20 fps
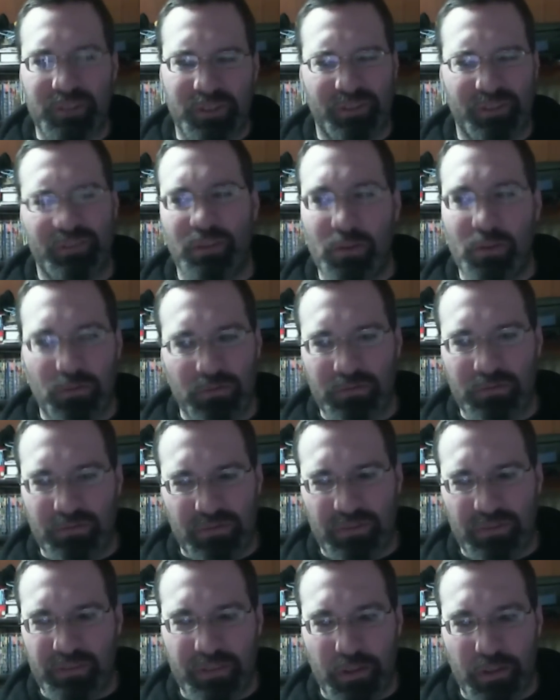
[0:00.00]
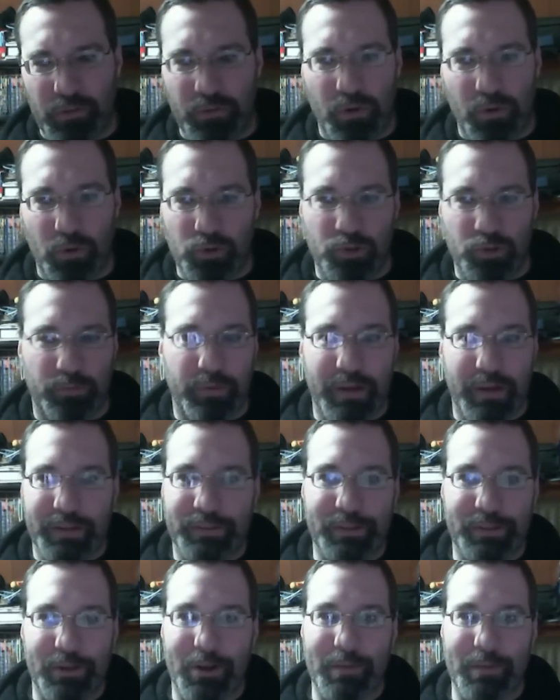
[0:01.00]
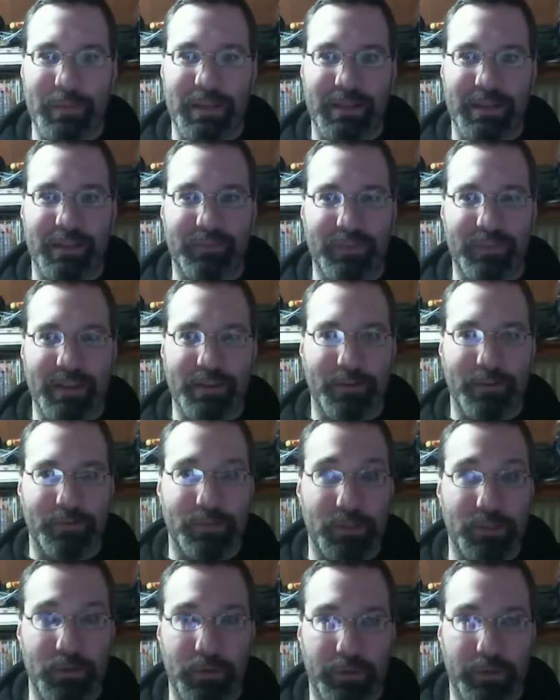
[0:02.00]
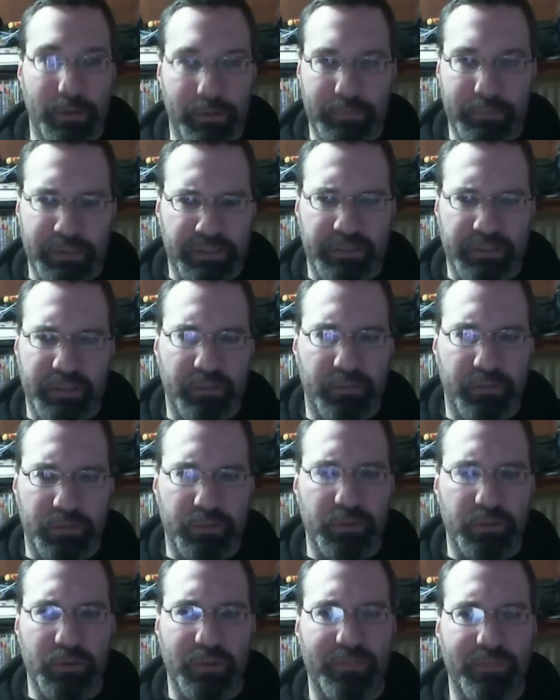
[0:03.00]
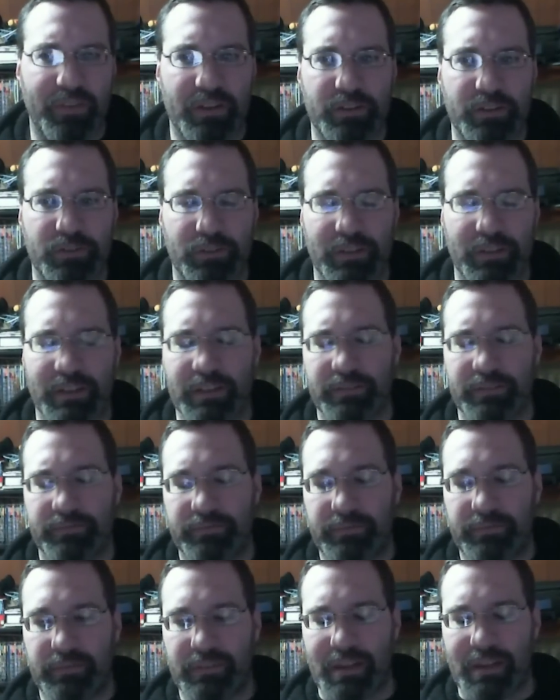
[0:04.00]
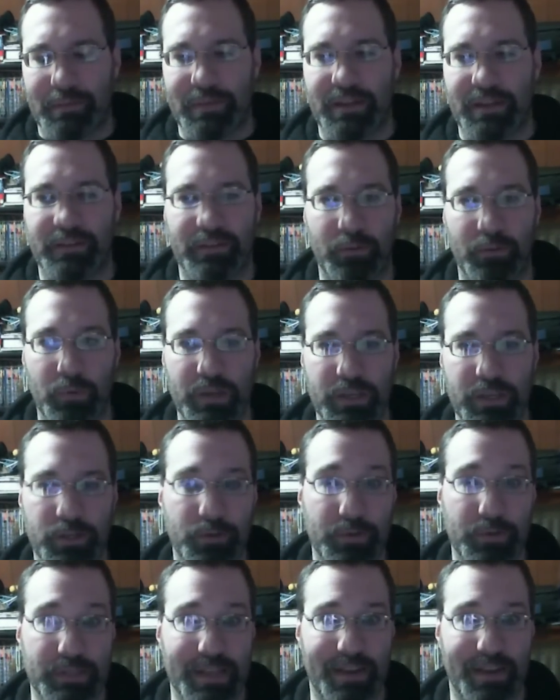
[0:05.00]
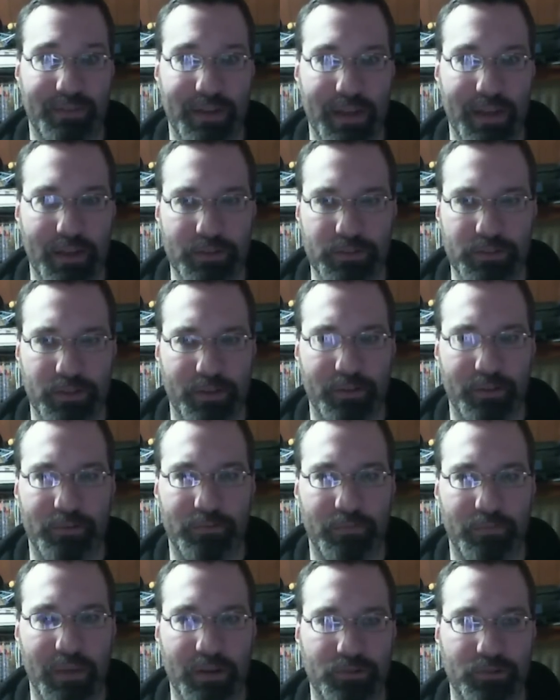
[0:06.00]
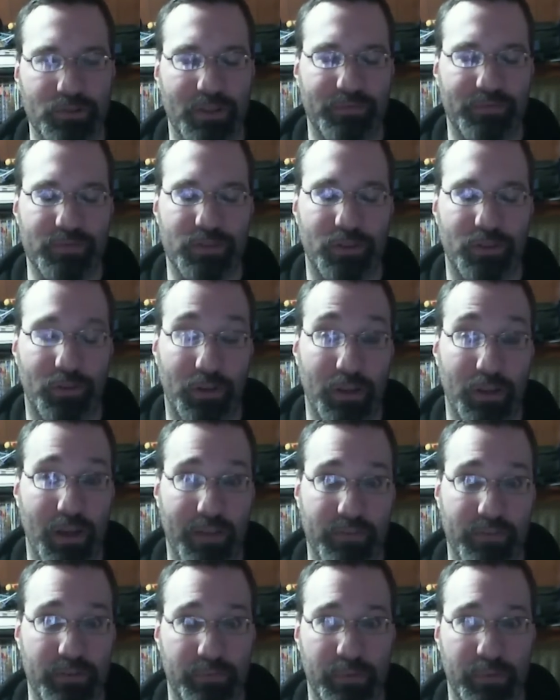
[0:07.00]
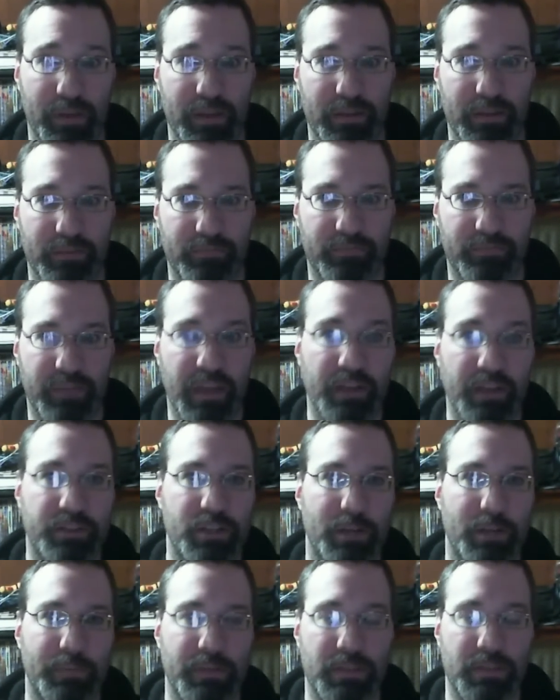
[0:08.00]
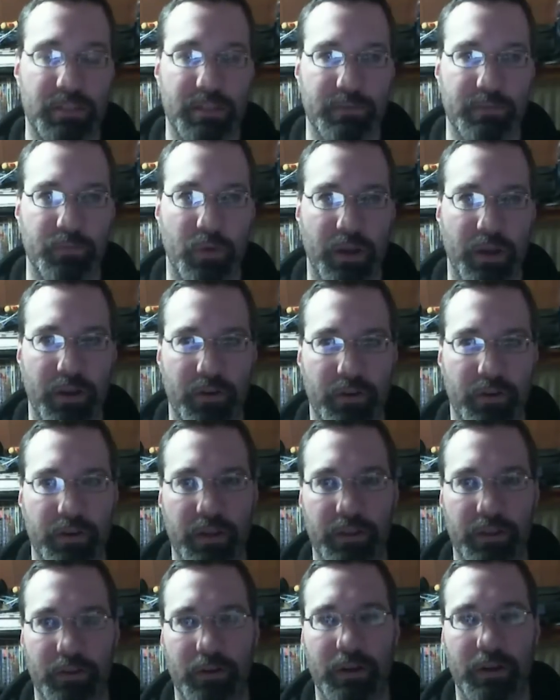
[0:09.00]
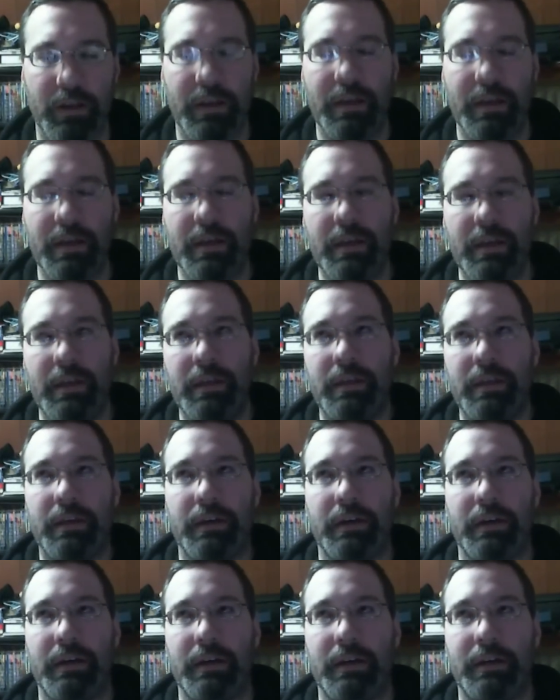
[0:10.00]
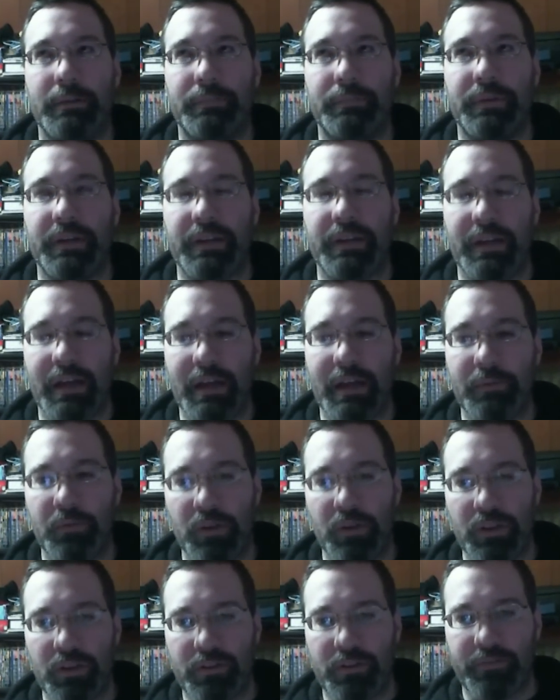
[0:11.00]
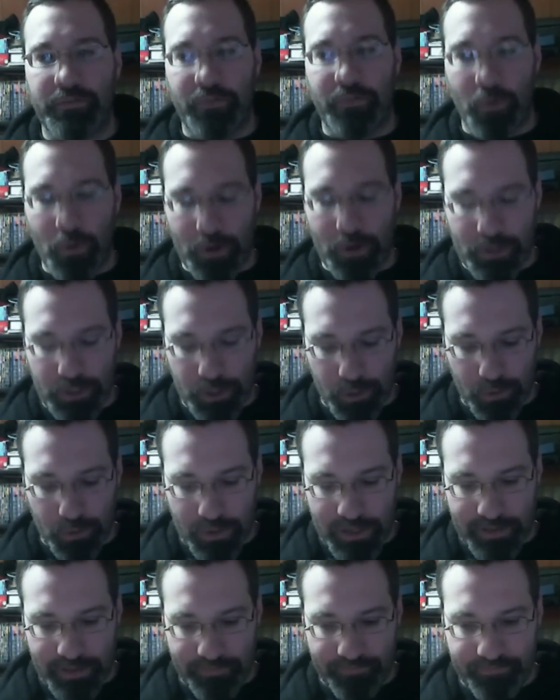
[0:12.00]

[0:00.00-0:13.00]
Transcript: Don't hold your breath, though. I mean, if they don't do it, I mean, they'll do it eventually. I mean, the Wii U is out now, so Microsoft and Sony have to play catch up in some way or another. But I'm really looking forward to